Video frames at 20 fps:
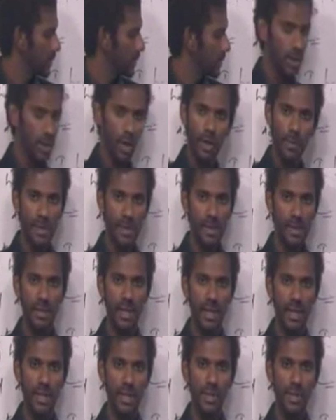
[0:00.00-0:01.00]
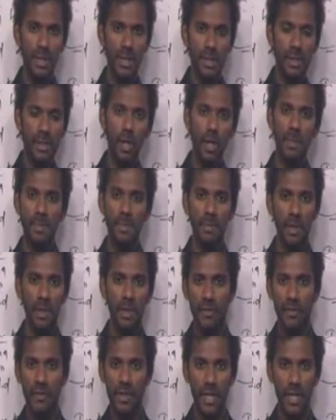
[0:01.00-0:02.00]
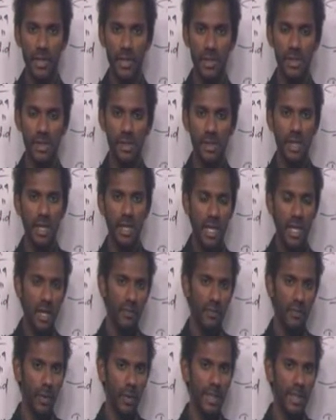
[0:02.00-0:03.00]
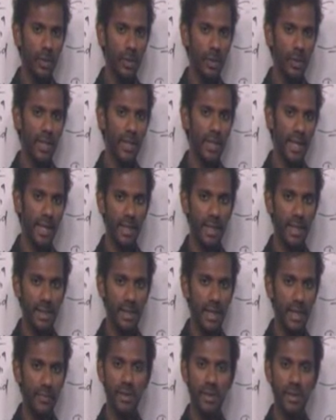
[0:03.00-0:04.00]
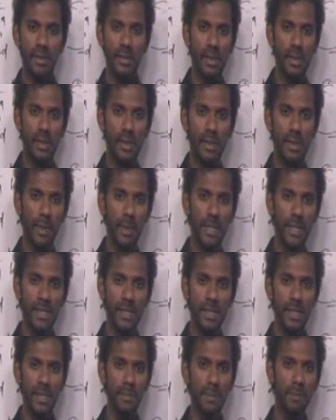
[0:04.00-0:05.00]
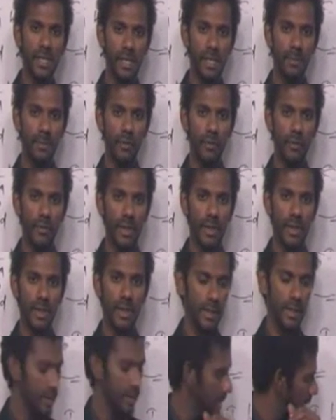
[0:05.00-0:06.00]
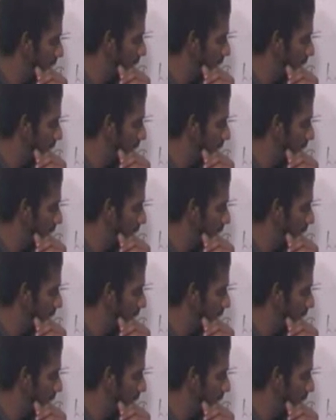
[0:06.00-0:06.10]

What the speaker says: Not present continuous, not present perfect continuous. We have only two categories left. Simple present, present perfect. Clear?